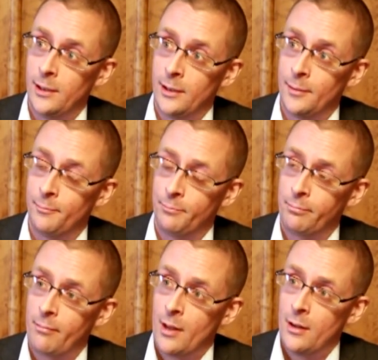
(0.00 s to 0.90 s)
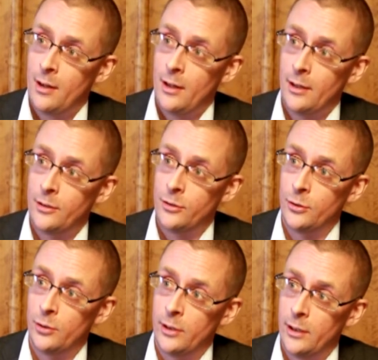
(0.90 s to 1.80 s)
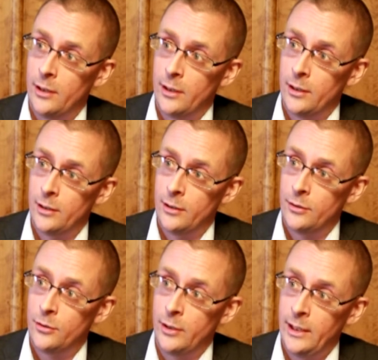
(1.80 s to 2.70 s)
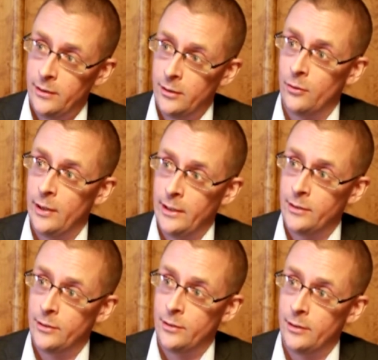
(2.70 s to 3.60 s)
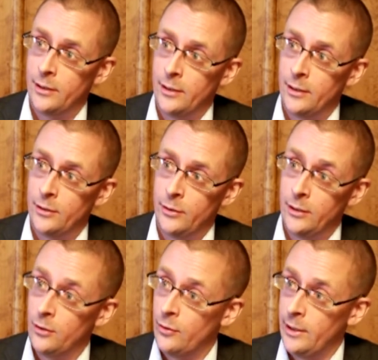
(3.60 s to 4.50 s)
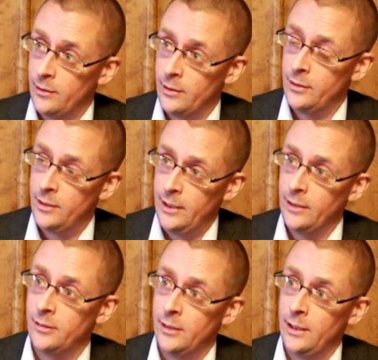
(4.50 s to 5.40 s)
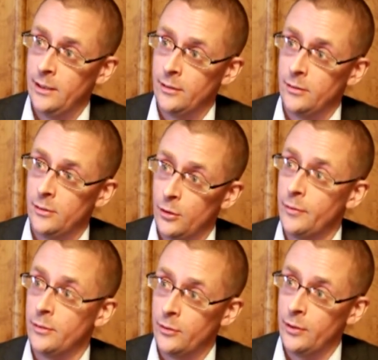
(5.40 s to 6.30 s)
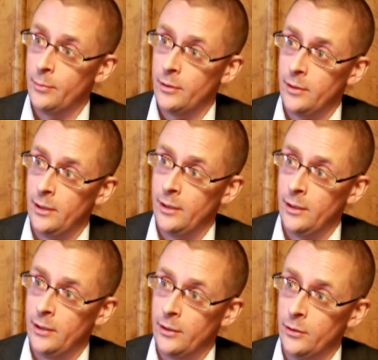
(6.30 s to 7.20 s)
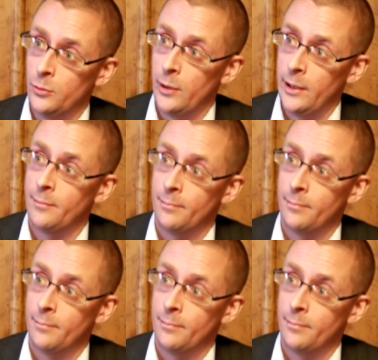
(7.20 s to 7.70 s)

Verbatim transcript: Um, to uh, to integrate uh, to integrate the TSA and the service agreement in, in a good way.